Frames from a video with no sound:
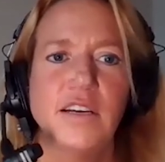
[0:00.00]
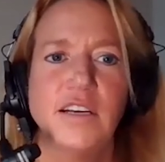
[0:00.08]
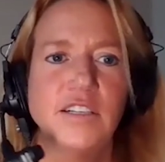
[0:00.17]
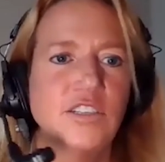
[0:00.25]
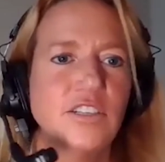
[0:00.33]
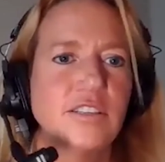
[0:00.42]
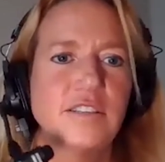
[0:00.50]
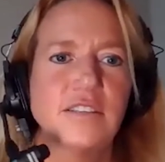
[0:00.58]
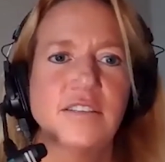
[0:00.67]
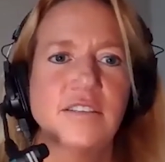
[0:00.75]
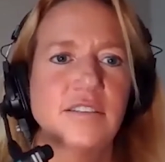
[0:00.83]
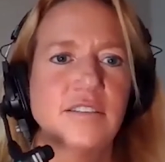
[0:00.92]
and
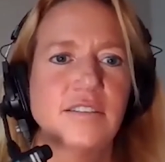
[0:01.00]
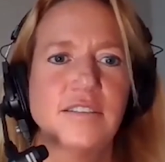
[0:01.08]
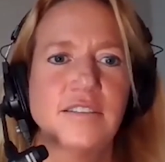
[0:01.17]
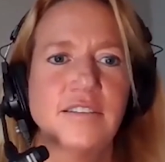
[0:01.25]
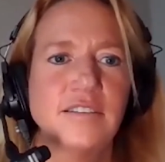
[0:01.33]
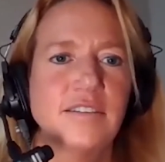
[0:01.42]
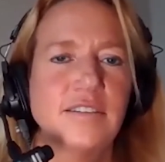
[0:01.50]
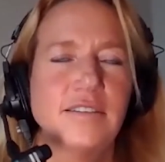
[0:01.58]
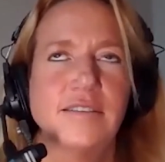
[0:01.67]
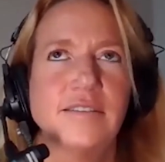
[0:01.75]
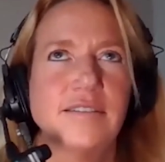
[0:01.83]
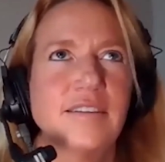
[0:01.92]
just
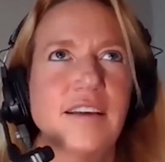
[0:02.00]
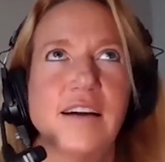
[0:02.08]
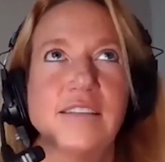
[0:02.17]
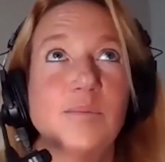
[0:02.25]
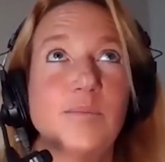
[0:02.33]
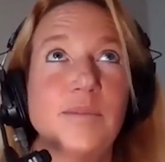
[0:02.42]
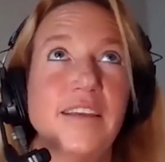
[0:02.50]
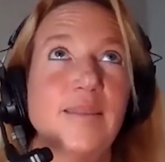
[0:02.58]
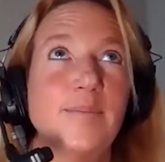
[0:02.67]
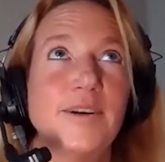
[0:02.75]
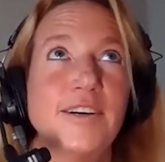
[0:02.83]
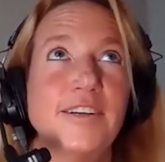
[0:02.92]
contemplate the
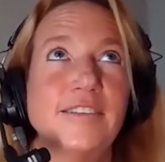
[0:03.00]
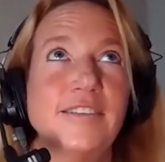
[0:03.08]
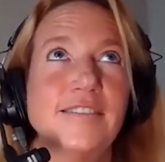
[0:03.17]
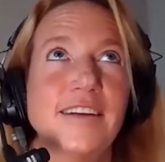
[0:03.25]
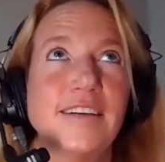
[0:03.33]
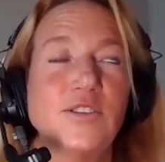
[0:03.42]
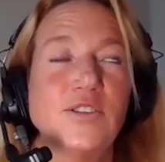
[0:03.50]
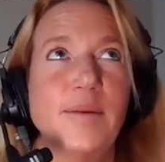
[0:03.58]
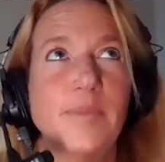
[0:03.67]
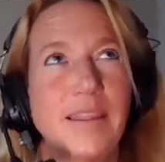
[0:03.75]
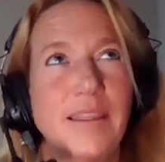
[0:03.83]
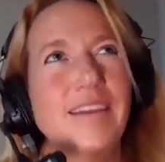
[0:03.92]
birds? Like
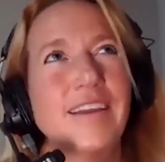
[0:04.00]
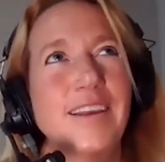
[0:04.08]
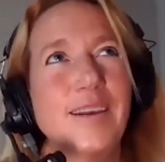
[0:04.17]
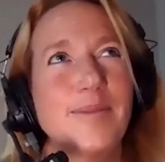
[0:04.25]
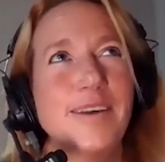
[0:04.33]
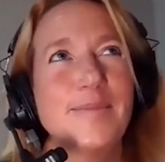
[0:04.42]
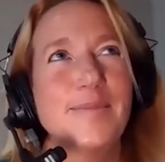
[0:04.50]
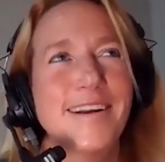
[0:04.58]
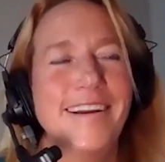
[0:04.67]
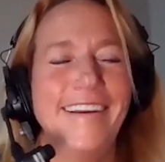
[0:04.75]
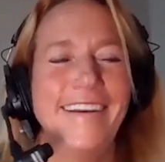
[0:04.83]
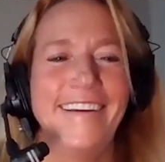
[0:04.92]
am I thinking about the bird?
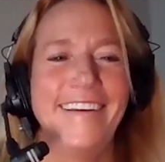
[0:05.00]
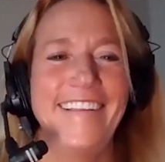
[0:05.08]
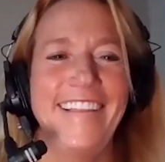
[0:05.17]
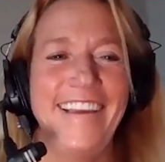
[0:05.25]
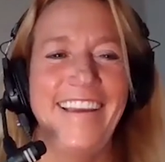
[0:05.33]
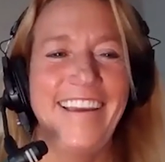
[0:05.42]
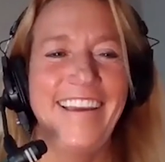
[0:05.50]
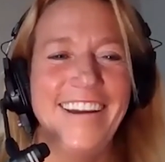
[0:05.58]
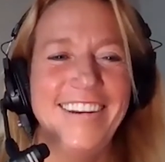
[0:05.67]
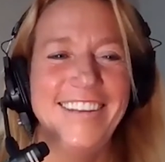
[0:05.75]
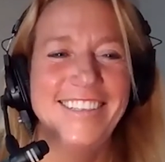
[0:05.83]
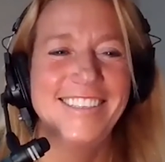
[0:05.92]
Like
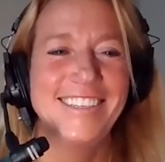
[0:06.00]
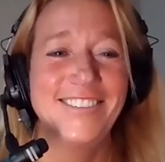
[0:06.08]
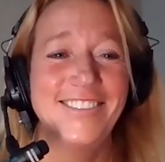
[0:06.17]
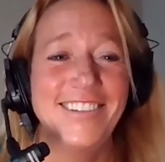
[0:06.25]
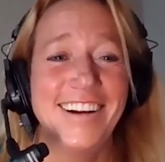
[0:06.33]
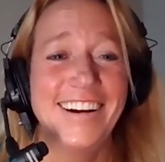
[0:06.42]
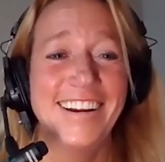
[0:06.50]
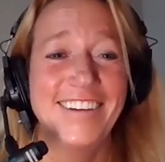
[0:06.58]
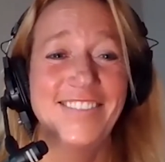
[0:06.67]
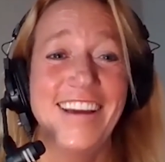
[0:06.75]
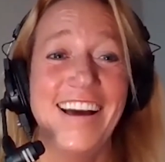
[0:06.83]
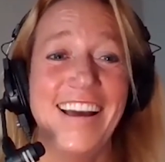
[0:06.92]
how does it work?
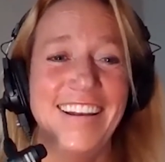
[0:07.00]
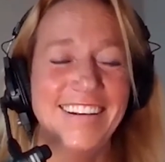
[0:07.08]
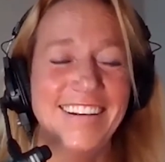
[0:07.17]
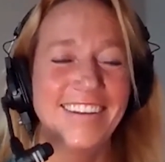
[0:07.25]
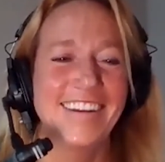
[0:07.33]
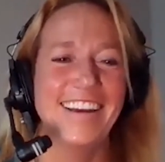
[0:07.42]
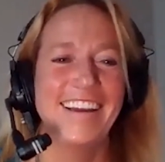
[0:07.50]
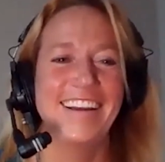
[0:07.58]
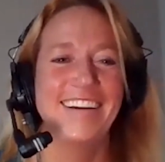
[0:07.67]
I'm not. Okay.